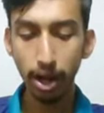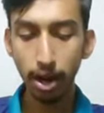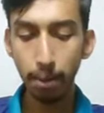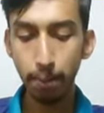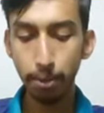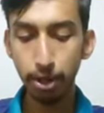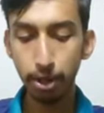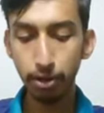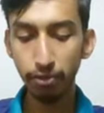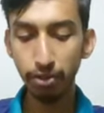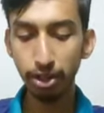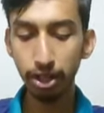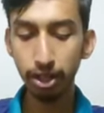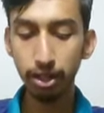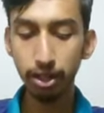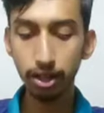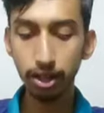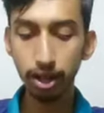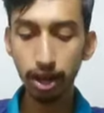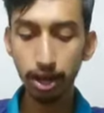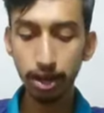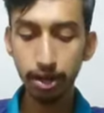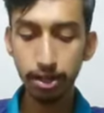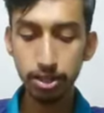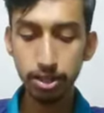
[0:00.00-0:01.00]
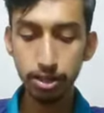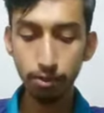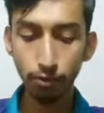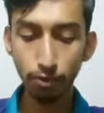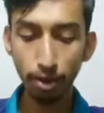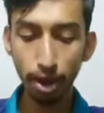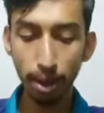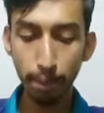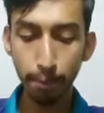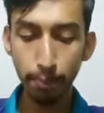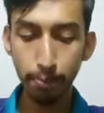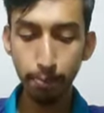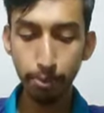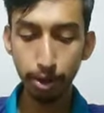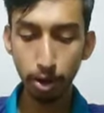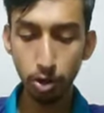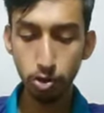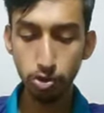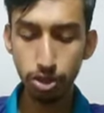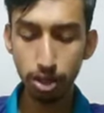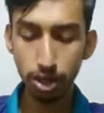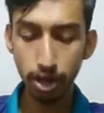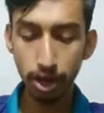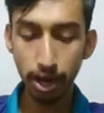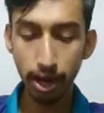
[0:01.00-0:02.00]
between clients, web
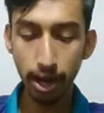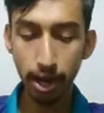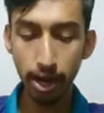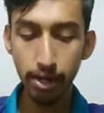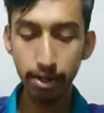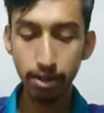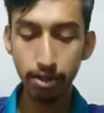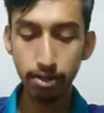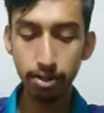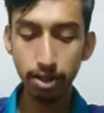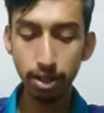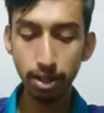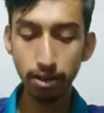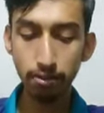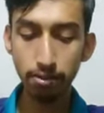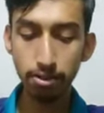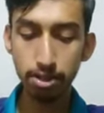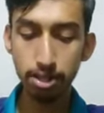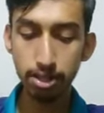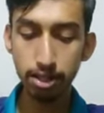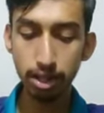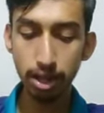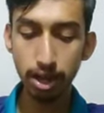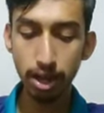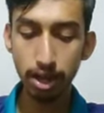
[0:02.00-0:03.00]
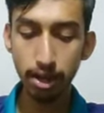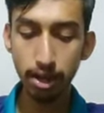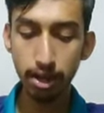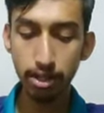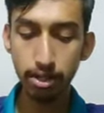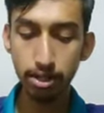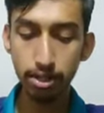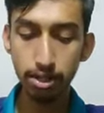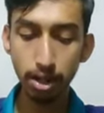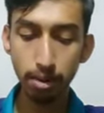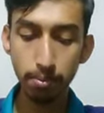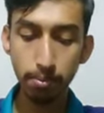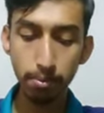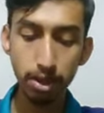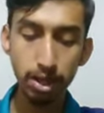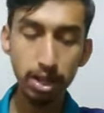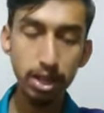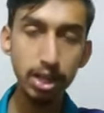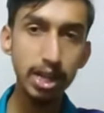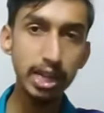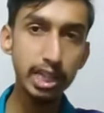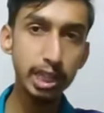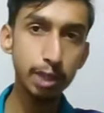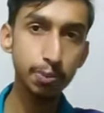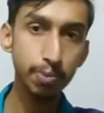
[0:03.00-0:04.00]
browser, and servers. Here are some
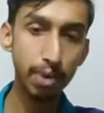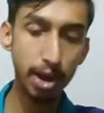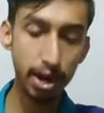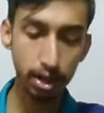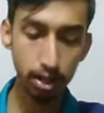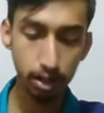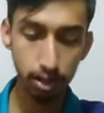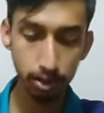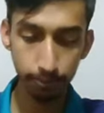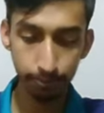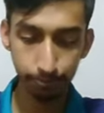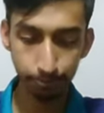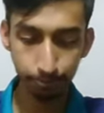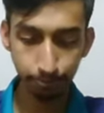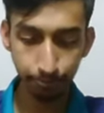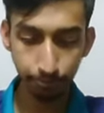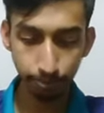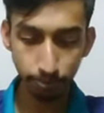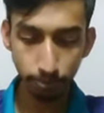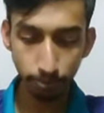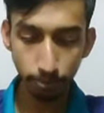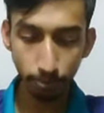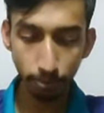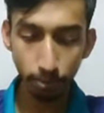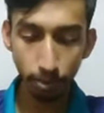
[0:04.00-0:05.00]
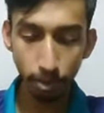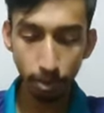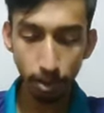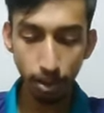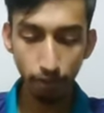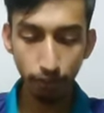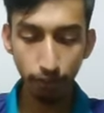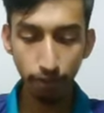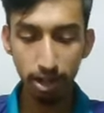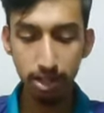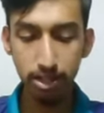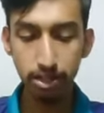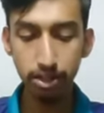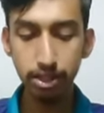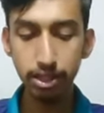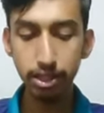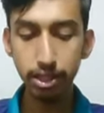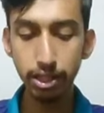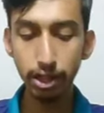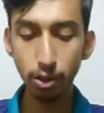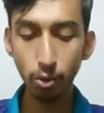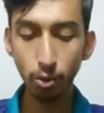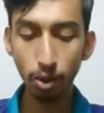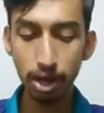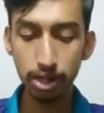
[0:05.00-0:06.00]
key aspects. First
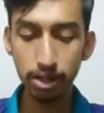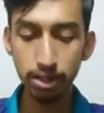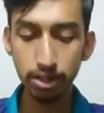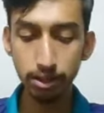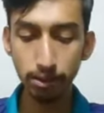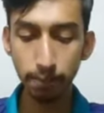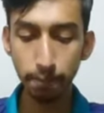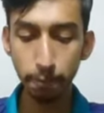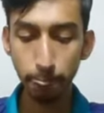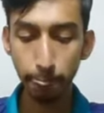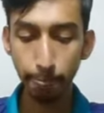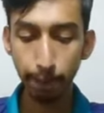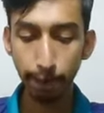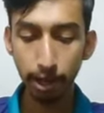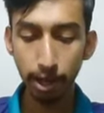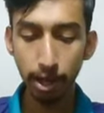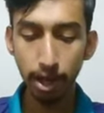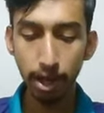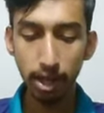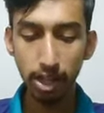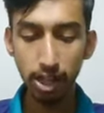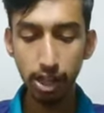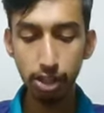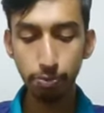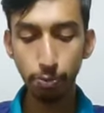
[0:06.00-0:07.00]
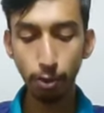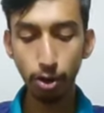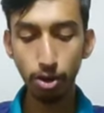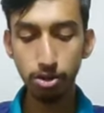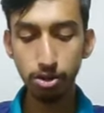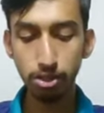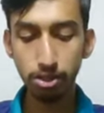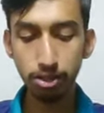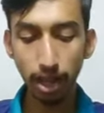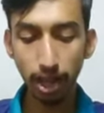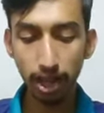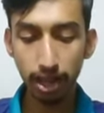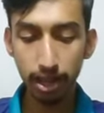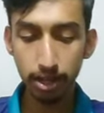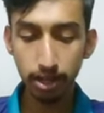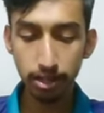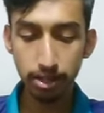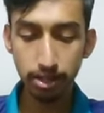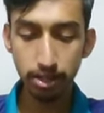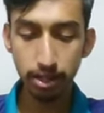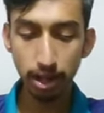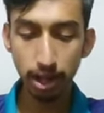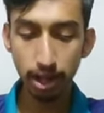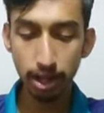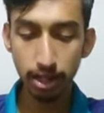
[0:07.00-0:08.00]
is request response
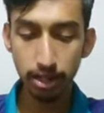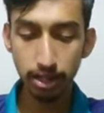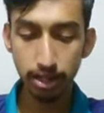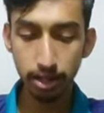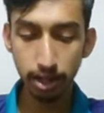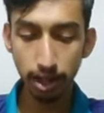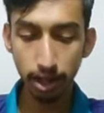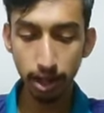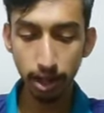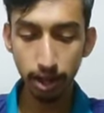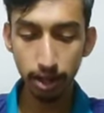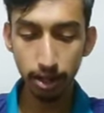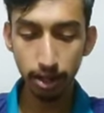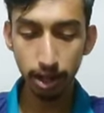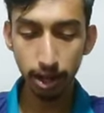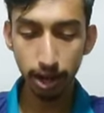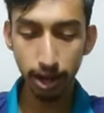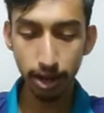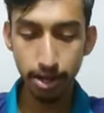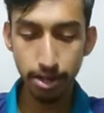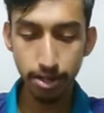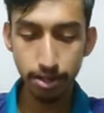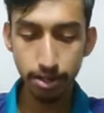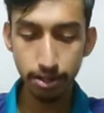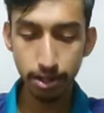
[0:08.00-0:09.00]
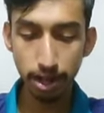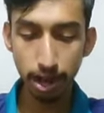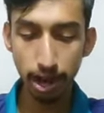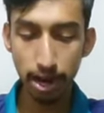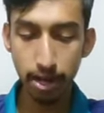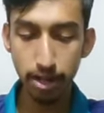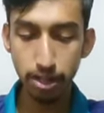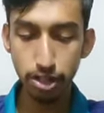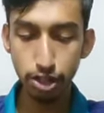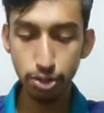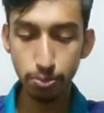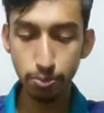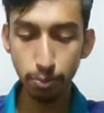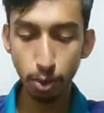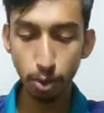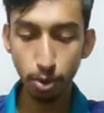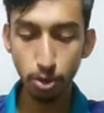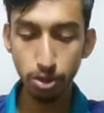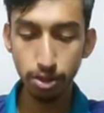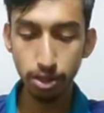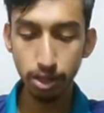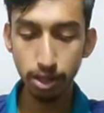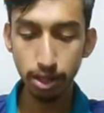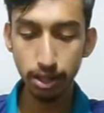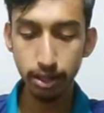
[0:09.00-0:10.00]
cycle science clients and
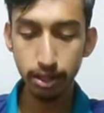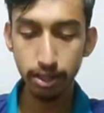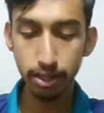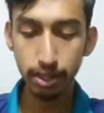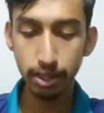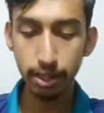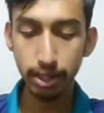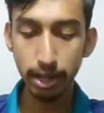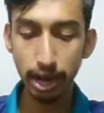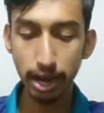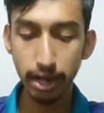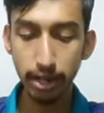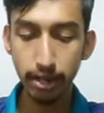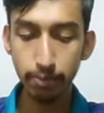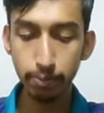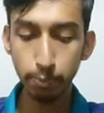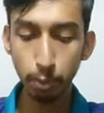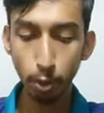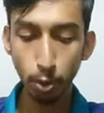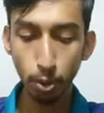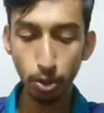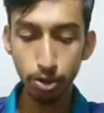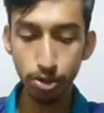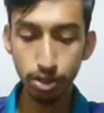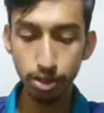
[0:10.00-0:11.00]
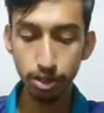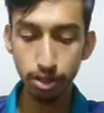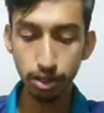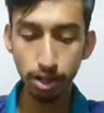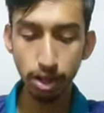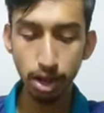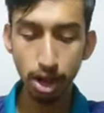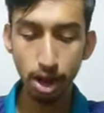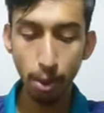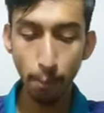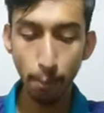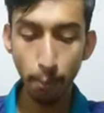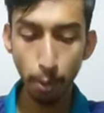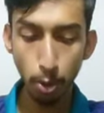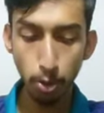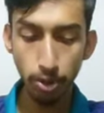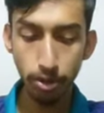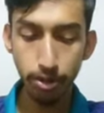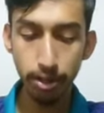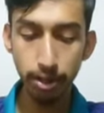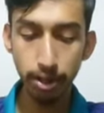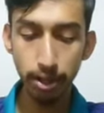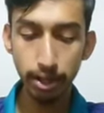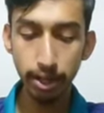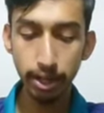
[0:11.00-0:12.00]
response, e.g. get, post,
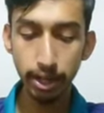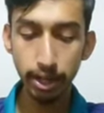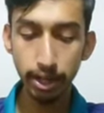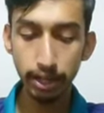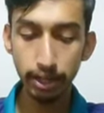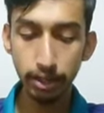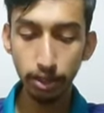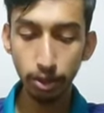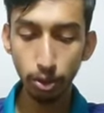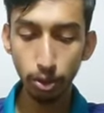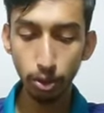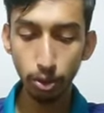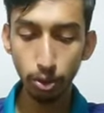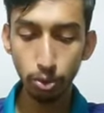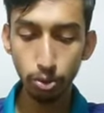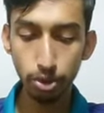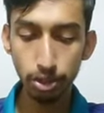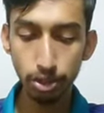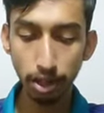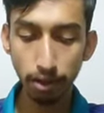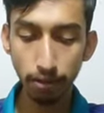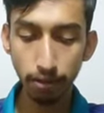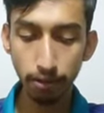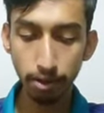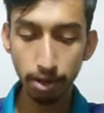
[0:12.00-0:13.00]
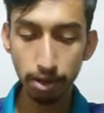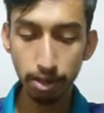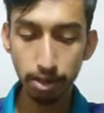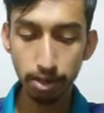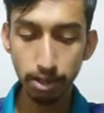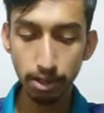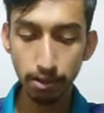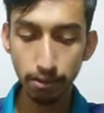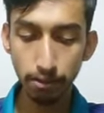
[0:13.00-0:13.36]
put, delete, auto server